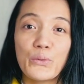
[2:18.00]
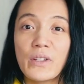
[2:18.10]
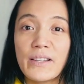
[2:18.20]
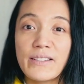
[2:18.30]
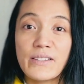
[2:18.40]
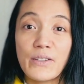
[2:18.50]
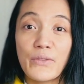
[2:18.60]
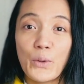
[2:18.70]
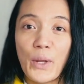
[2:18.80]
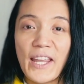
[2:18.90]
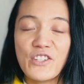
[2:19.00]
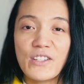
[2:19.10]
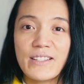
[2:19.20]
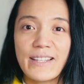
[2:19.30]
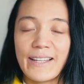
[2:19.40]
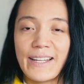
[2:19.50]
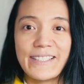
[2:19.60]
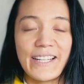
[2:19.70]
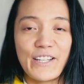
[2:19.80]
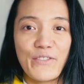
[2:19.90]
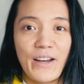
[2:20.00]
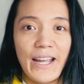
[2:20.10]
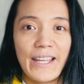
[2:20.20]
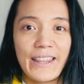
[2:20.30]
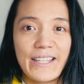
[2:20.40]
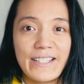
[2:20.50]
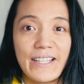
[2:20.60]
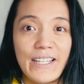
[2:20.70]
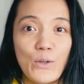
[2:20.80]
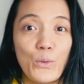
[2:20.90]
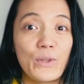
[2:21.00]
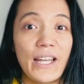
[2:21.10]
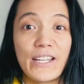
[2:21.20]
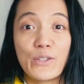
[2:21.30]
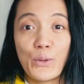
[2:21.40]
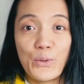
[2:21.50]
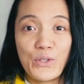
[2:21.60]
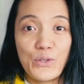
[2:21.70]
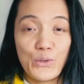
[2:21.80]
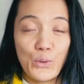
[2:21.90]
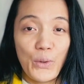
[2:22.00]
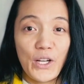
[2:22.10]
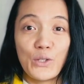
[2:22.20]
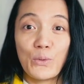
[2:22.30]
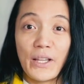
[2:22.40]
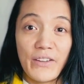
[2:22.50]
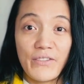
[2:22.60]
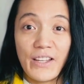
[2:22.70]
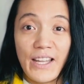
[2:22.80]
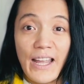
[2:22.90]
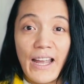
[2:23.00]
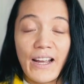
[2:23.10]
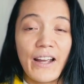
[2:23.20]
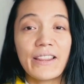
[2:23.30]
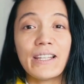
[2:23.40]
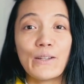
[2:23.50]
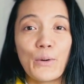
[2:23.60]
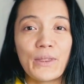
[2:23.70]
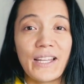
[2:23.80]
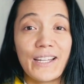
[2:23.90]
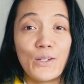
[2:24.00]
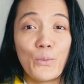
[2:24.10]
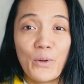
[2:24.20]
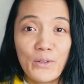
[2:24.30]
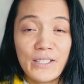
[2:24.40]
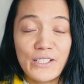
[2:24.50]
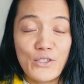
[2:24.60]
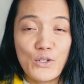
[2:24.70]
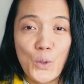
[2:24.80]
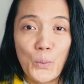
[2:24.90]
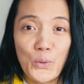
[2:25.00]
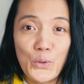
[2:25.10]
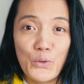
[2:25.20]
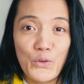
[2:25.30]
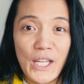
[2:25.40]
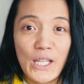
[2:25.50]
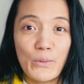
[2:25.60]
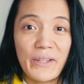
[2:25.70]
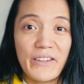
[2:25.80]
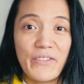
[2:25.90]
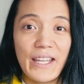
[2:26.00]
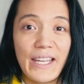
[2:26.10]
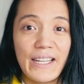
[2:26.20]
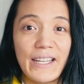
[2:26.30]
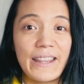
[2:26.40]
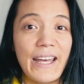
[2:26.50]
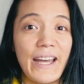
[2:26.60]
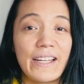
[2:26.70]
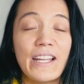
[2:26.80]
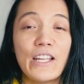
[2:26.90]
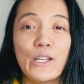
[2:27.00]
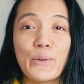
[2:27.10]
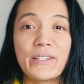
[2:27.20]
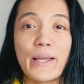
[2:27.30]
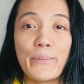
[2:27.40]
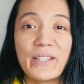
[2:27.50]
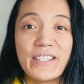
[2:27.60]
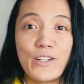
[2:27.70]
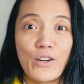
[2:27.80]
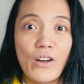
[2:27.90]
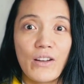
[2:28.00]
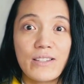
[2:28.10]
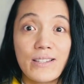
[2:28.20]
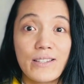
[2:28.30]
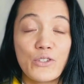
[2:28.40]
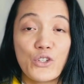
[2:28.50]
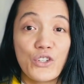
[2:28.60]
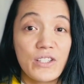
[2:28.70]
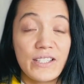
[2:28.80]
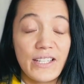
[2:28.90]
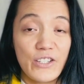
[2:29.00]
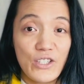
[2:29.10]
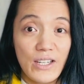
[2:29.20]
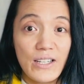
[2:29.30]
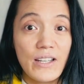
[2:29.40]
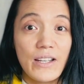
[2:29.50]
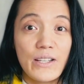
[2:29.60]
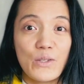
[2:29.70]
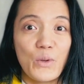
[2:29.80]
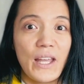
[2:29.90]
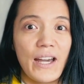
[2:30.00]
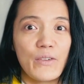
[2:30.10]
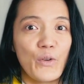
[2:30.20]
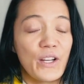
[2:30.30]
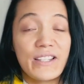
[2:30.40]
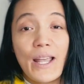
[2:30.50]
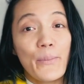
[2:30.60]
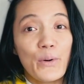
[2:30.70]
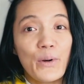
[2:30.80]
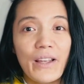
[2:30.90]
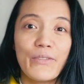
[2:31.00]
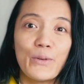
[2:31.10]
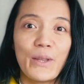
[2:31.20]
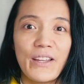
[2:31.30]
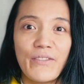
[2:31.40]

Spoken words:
the list of locations and identify the city that is closest to where you live. Kindly note that you will need to show proof that you live in that U.S. Embassy or Consulate's jurisdiction, so that, for example, if you live